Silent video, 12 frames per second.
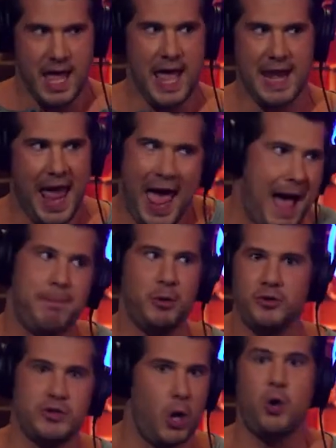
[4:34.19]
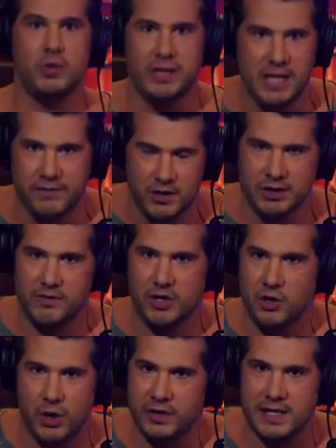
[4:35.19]
an apples only if you live in the
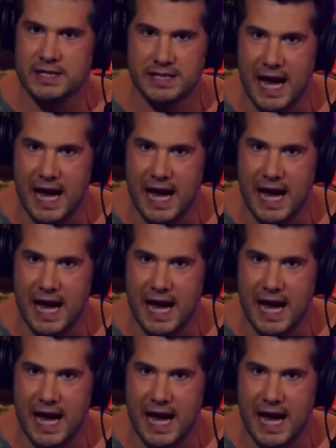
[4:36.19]
Northeast